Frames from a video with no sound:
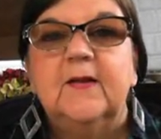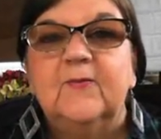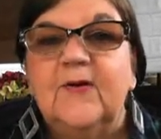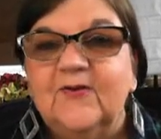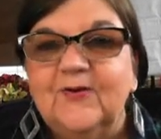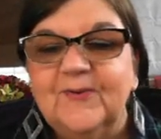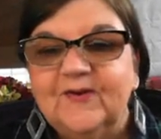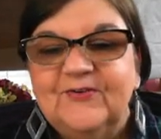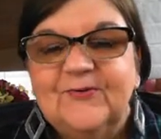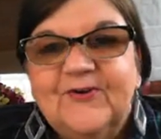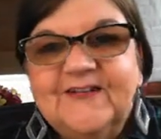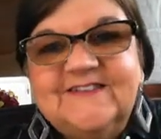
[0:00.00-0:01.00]
Welcome
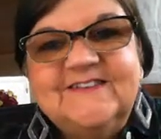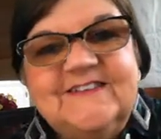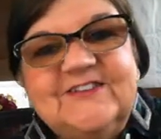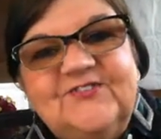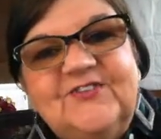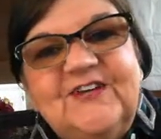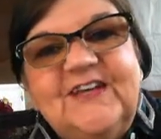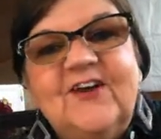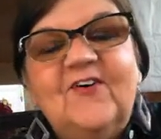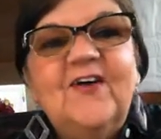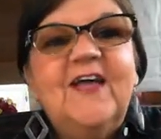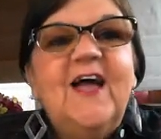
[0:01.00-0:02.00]
everyone to this video.